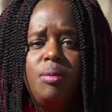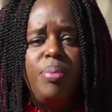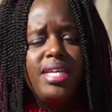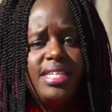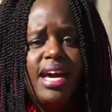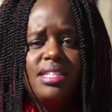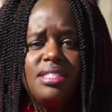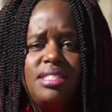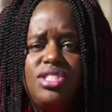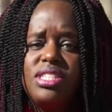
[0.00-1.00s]
But yet,
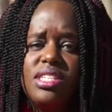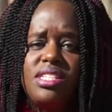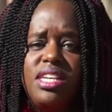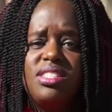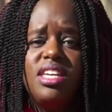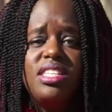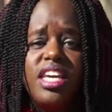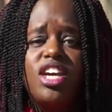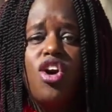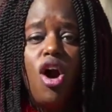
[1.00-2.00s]
Jesus says,
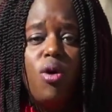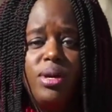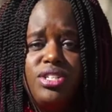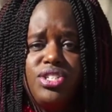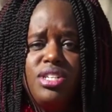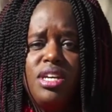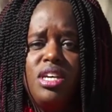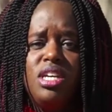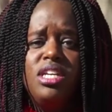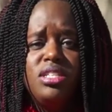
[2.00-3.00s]
take courage.
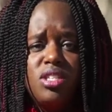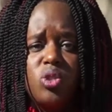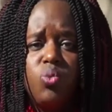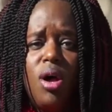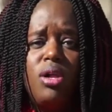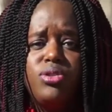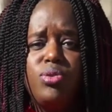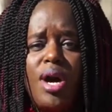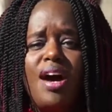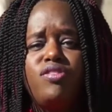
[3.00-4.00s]
In this world, you
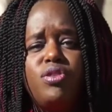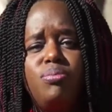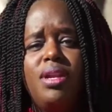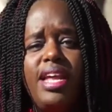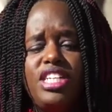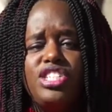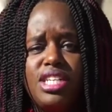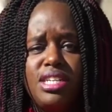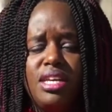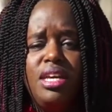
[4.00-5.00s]
will have
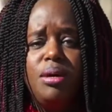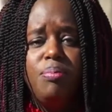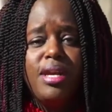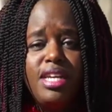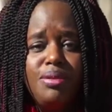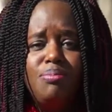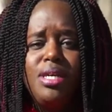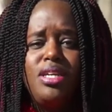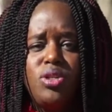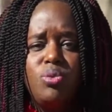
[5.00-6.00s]
tribulation, but in
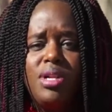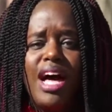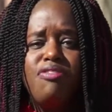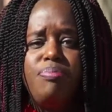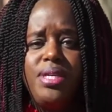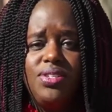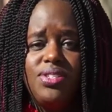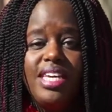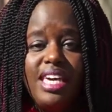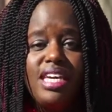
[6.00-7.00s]
me, you will have
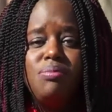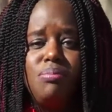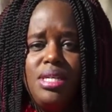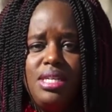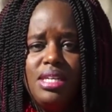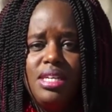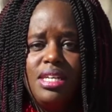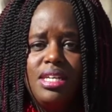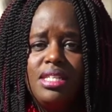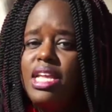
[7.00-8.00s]
peace. In me,
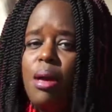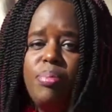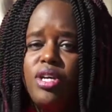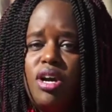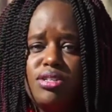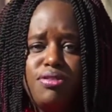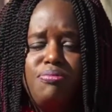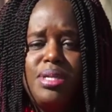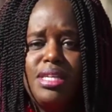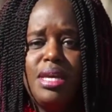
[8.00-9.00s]
not because of
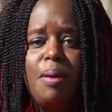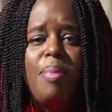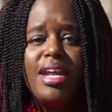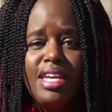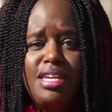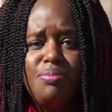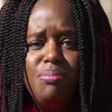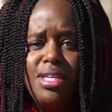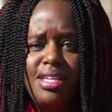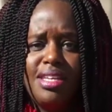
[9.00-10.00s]
me, but in
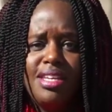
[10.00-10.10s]
me.